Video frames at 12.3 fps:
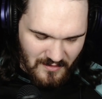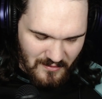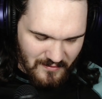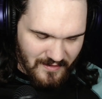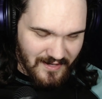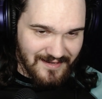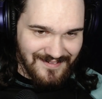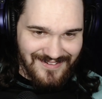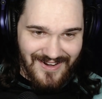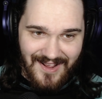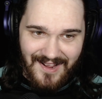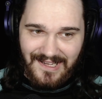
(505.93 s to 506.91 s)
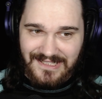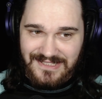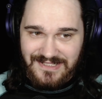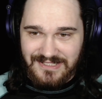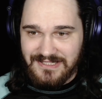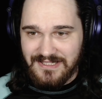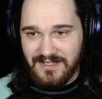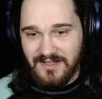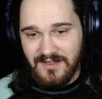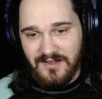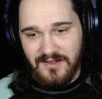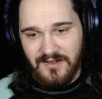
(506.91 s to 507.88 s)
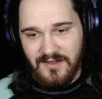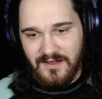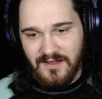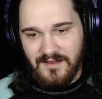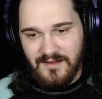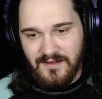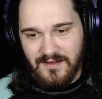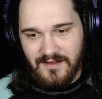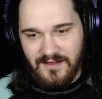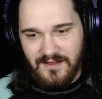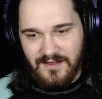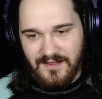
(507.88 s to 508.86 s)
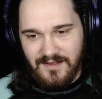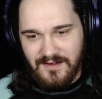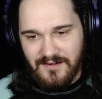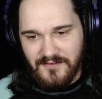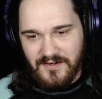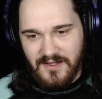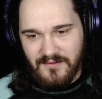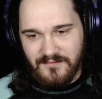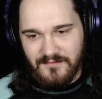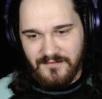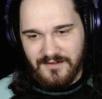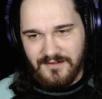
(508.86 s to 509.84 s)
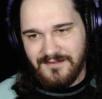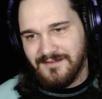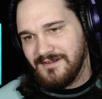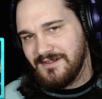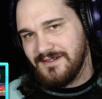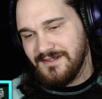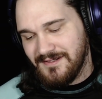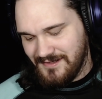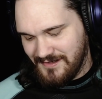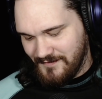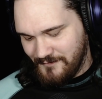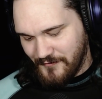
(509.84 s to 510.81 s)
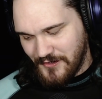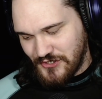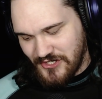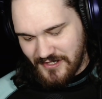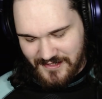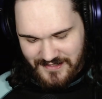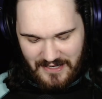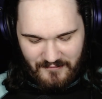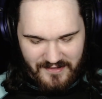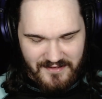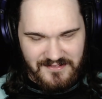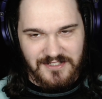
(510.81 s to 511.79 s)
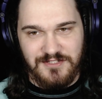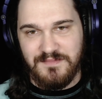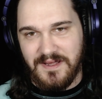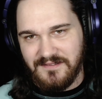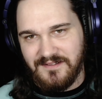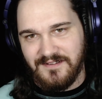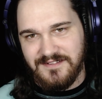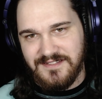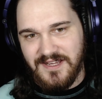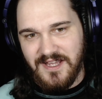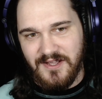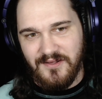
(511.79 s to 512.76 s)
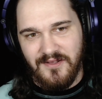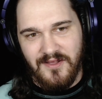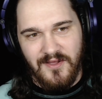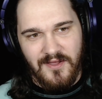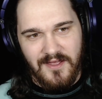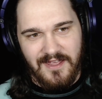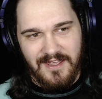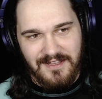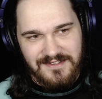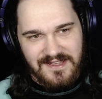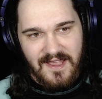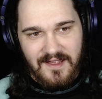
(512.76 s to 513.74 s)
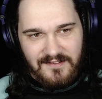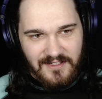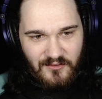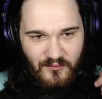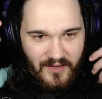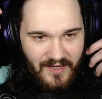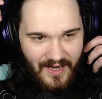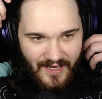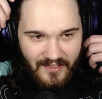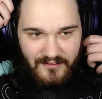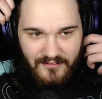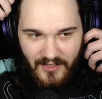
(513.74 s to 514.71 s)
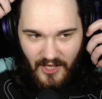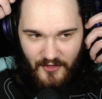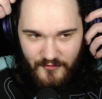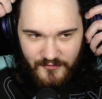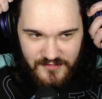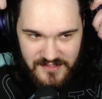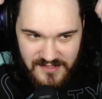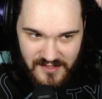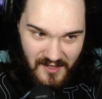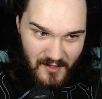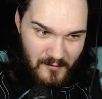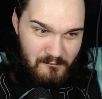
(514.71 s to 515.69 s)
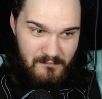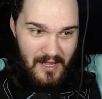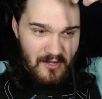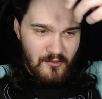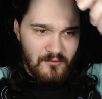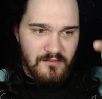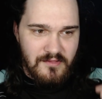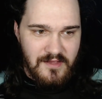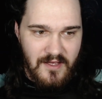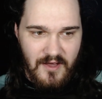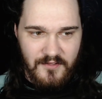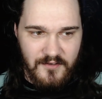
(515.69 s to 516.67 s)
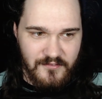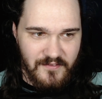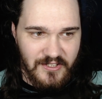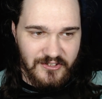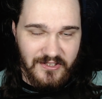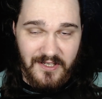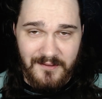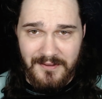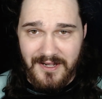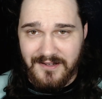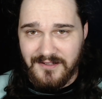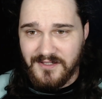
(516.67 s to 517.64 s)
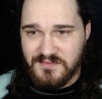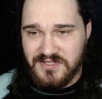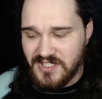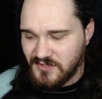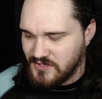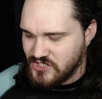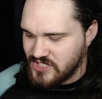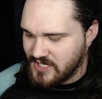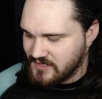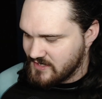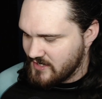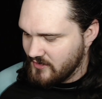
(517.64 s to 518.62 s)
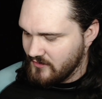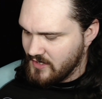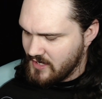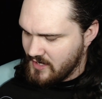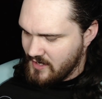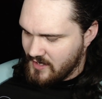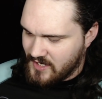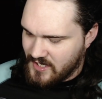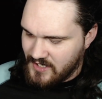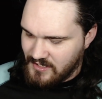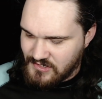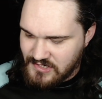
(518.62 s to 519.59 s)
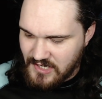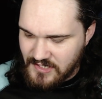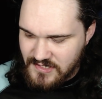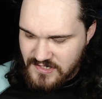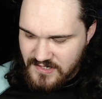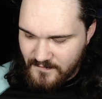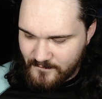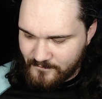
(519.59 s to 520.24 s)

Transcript: All right, not, uh, you know, not, unfortunately, it's not what I was expecting. It's not exactly what I loved about the other Fleshgod Apocalypse song we checked out. Uh, it does